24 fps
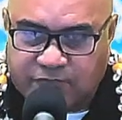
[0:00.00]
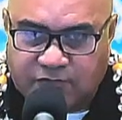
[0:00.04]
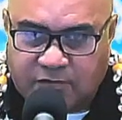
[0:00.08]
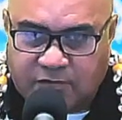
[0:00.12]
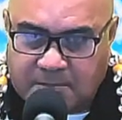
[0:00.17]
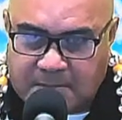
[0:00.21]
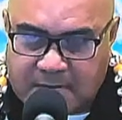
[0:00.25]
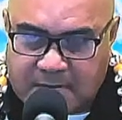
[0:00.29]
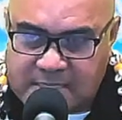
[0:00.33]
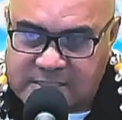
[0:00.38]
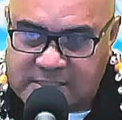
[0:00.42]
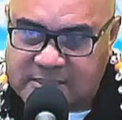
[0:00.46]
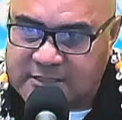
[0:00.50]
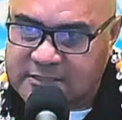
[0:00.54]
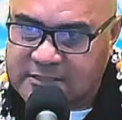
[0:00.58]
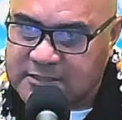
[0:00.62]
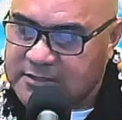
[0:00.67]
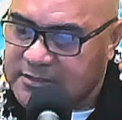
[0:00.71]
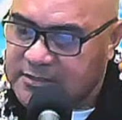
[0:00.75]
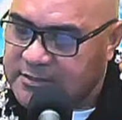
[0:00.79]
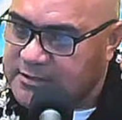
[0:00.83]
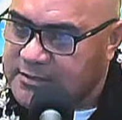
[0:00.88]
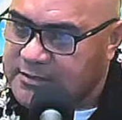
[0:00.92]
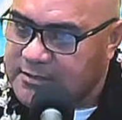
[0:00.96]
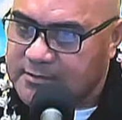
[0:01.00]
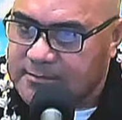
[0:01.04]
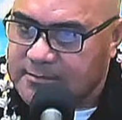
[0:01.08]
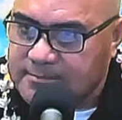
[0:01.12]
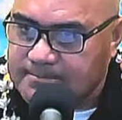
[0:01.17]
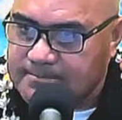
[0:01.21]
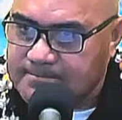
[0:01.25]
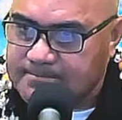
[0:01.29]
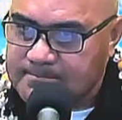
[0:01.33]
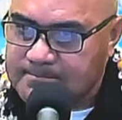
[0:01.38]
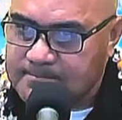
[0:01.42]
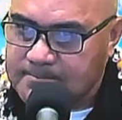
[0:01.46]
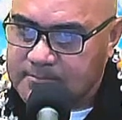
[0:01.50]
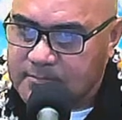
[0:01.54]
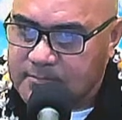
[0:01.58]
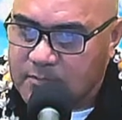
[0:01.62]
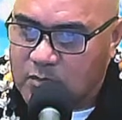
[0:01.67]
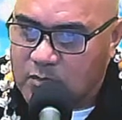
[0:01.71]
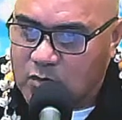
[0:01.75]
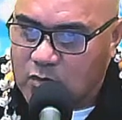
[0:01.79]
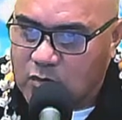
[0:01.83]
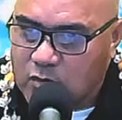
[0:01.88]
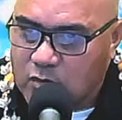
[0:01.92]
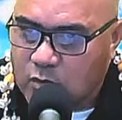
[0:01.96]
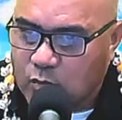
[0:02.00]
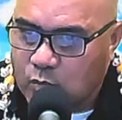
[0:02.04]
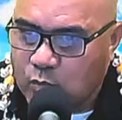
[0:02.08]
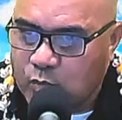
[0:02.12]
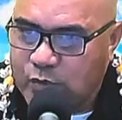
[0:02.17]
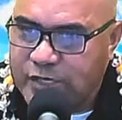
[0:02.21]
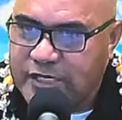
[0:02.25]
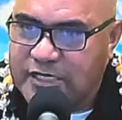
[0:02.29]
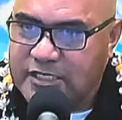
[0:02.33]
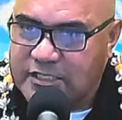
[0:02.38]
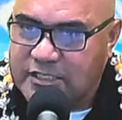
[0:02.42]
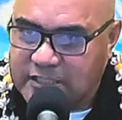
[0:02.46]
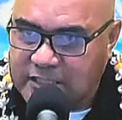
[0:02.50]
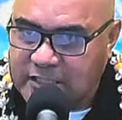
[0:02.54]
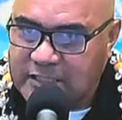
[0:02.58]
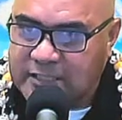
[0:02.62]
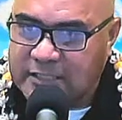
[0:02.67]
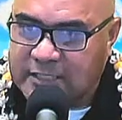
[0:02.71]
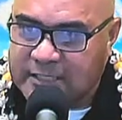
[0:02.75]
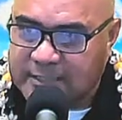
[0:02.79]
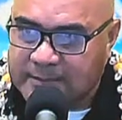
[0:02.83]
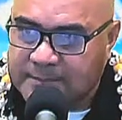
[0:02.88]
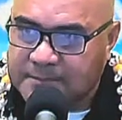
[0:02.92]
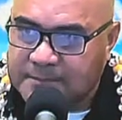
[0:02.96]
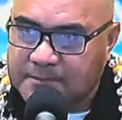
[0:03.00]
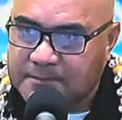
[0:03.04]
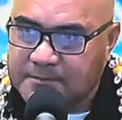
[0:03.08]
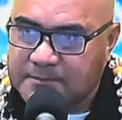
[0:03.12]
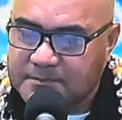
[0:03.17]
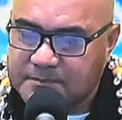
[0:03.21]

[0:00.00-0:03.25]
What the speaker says: from us. We need Him.